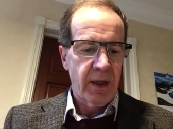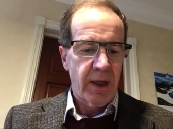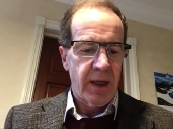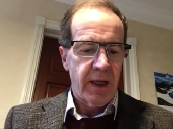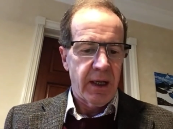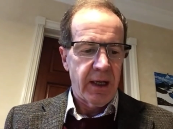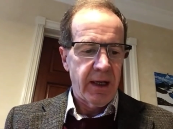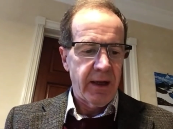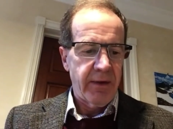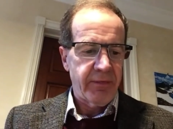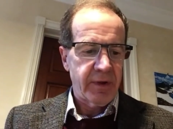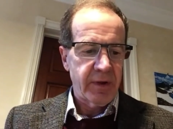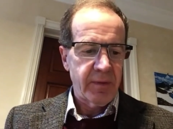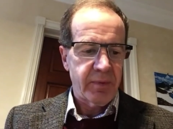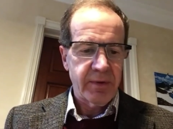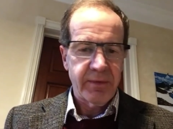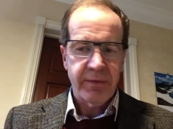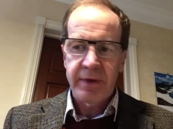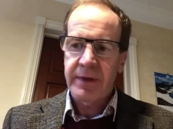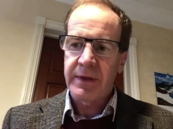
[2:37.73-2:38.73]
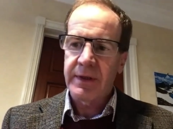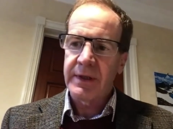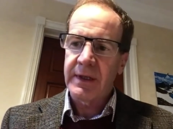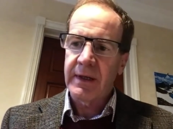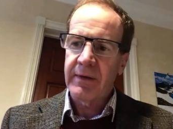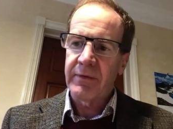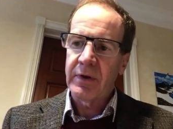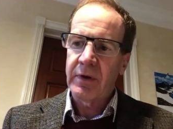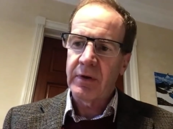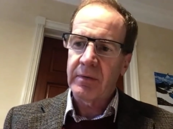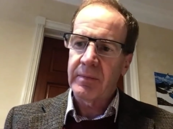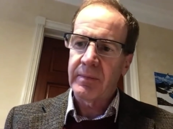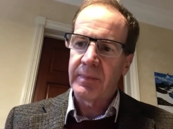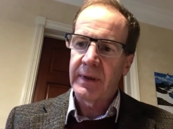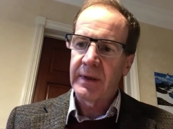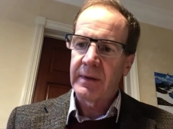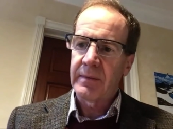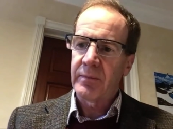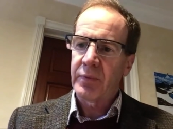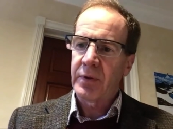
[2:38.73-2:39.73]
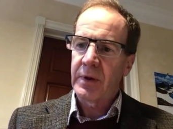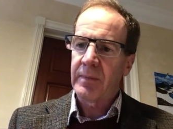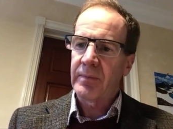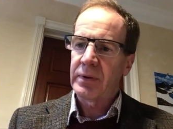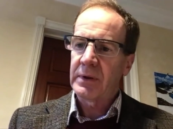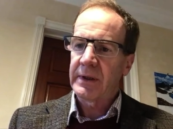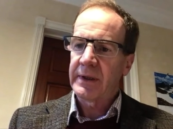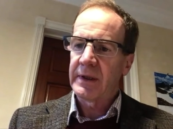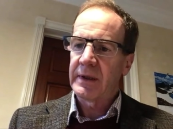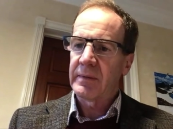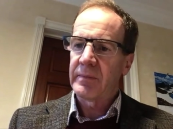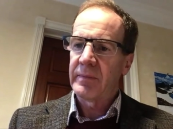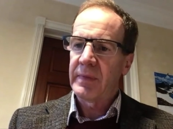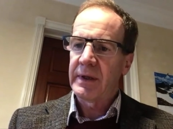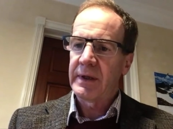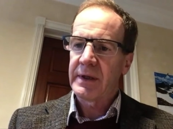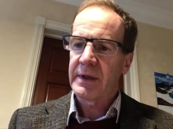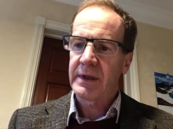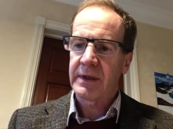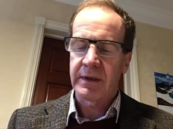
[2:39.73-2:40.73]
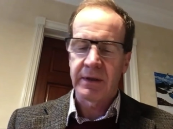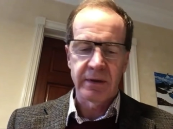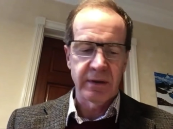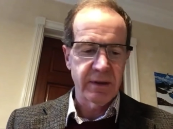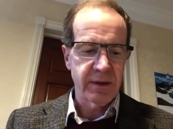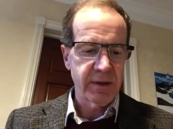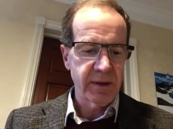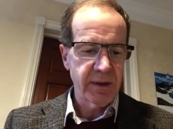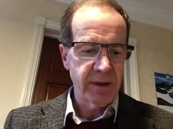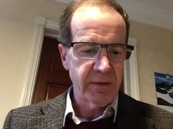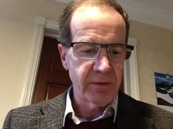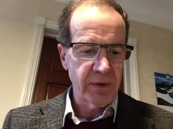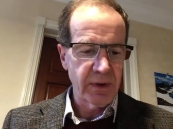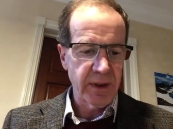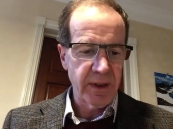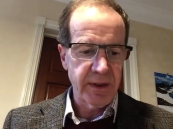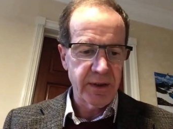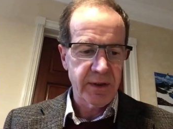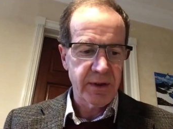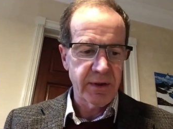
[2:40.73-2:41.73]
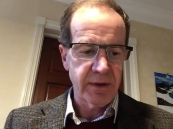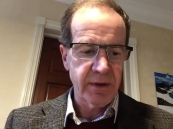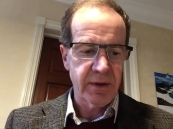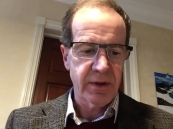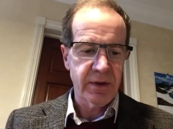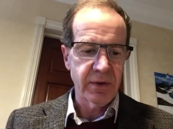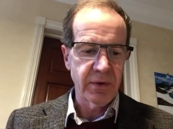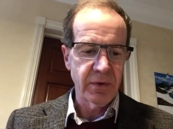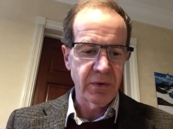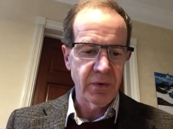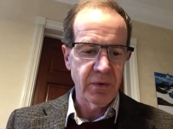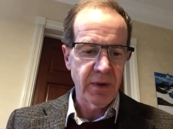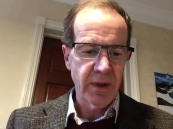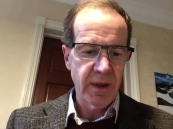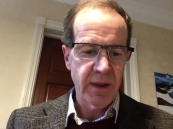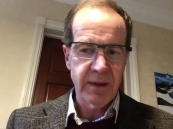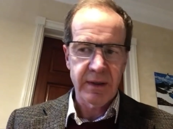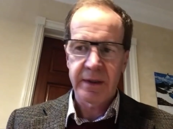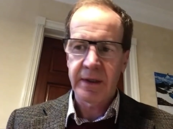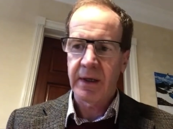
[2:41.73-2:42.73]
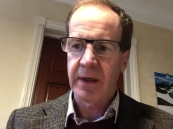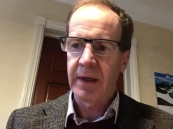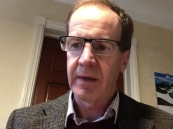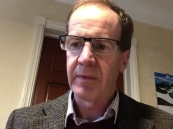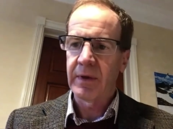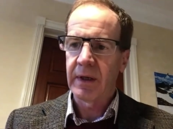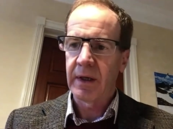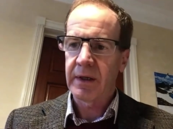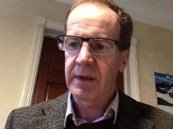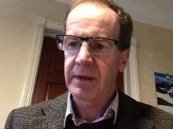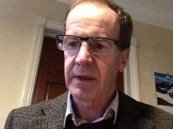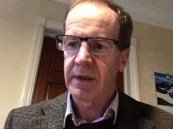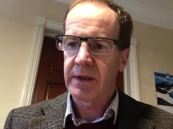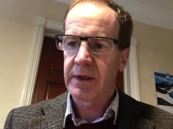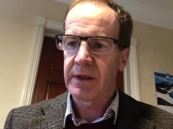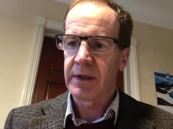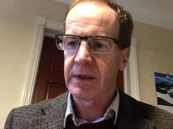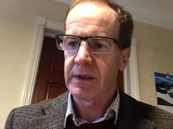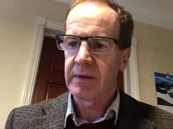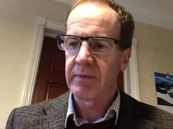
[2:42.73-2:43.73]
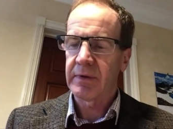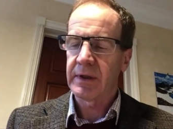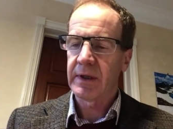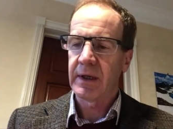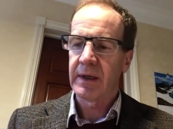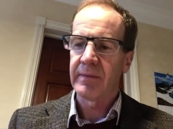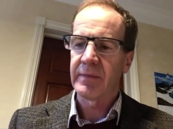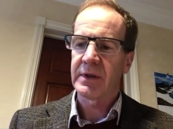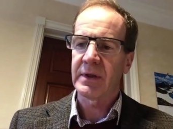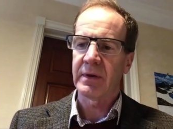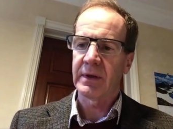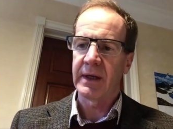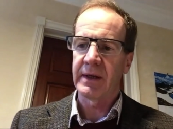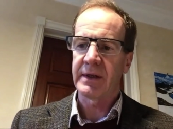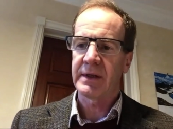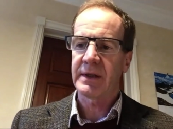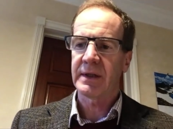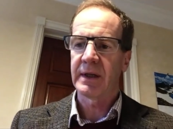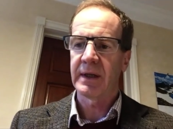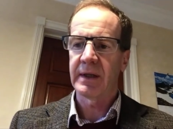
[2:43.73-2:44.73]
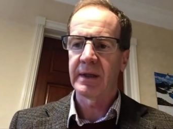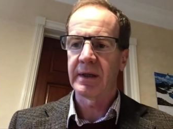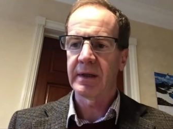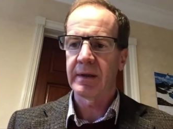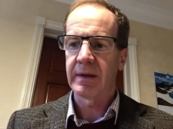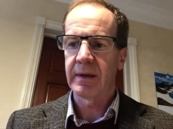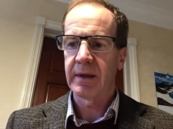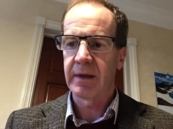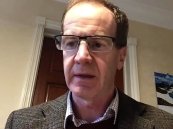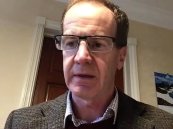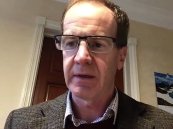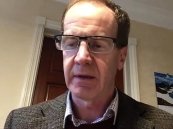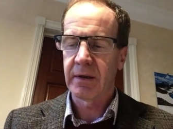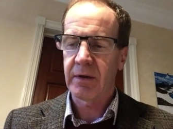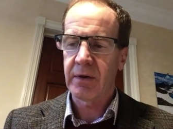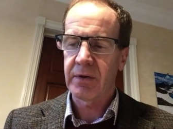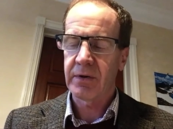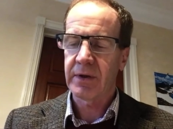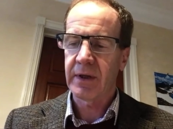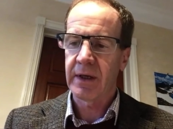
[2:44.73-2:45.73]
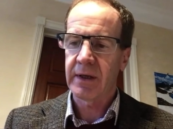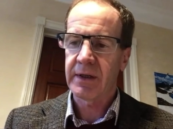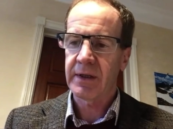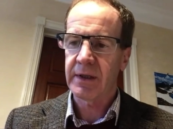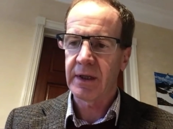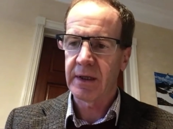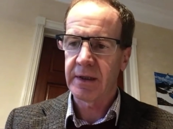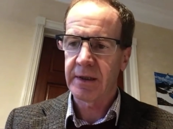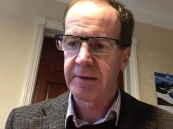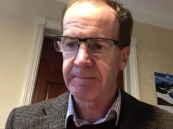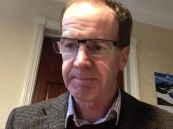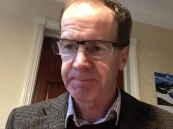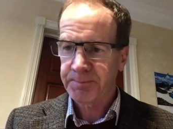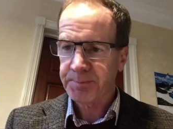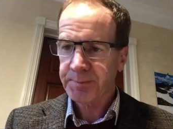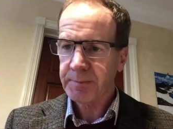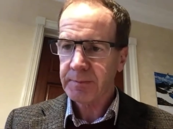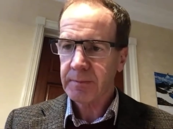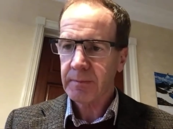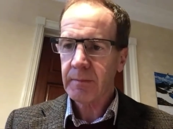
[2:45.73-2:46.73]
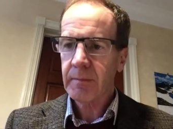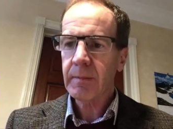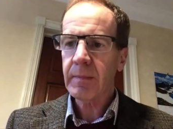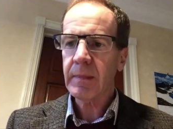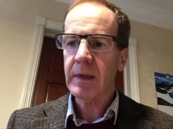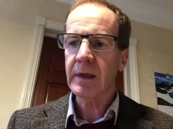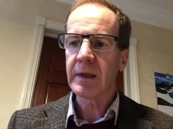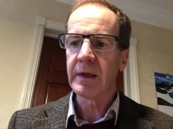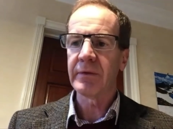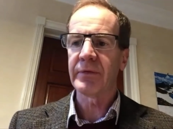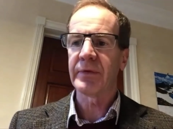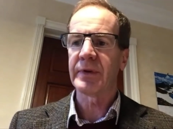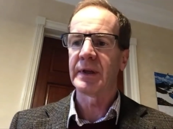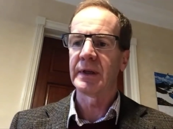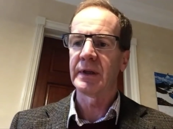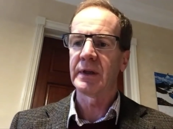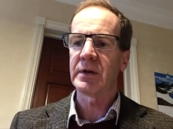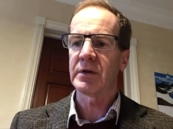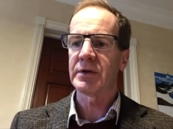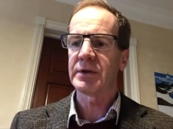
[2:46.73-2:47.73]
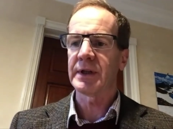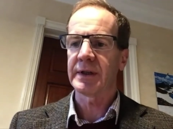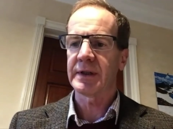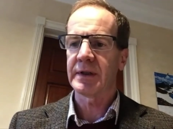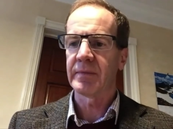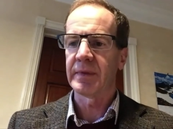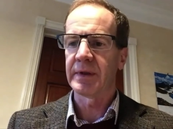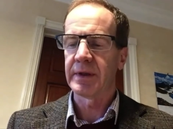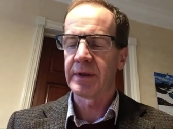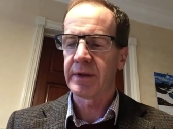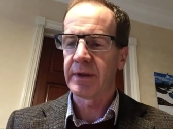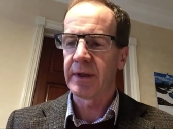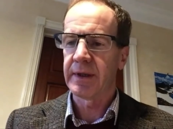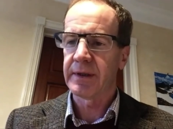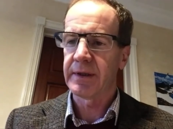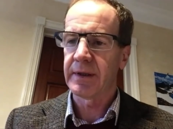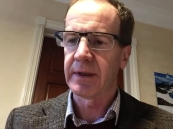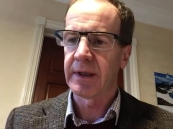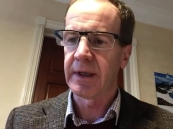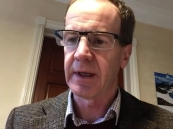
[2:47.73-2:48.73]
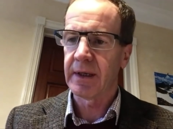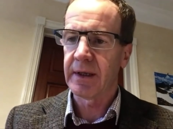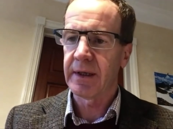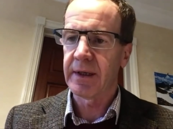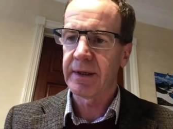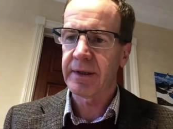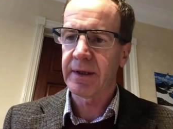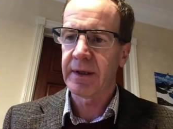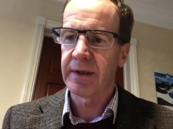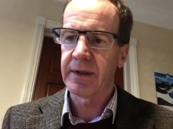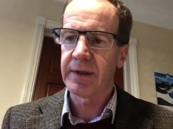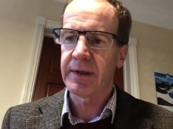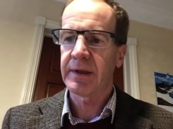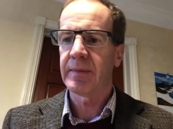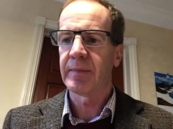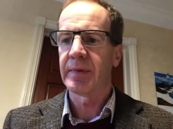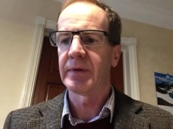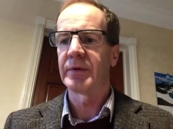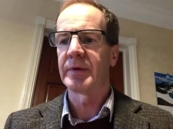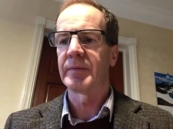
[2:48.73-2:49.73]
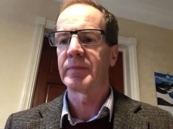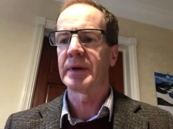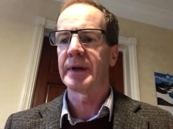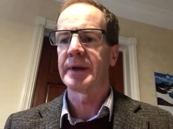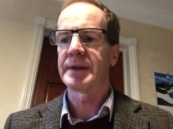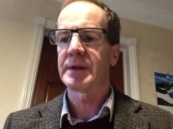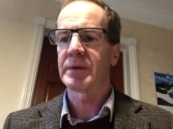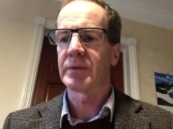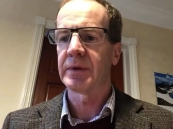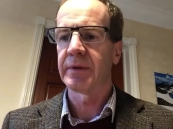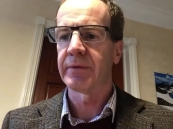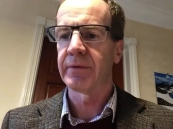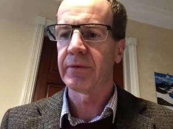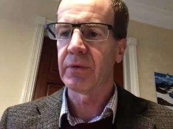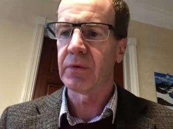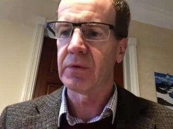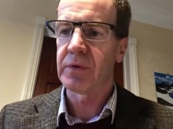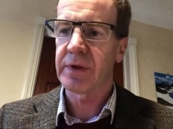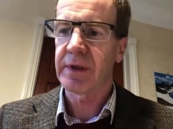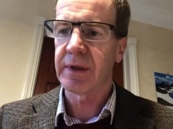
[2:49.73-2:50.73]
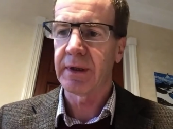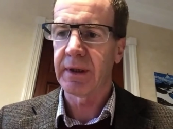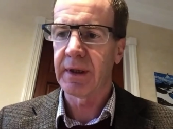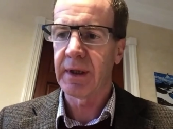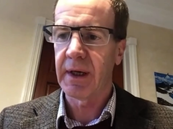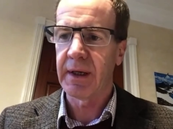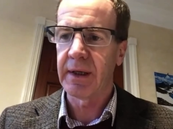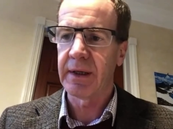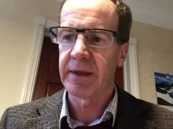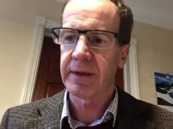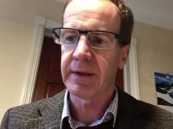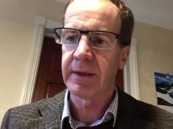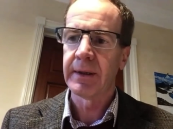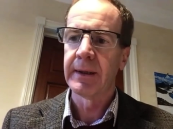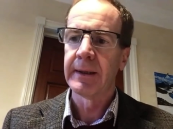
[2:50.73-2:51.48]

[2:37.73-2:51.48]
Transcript: If the provisions have not been properly administered in relation to uh, time and extensions of time, so let's say it, it, the contract says if the contract administrator dies, he is to be replaced within 14 days.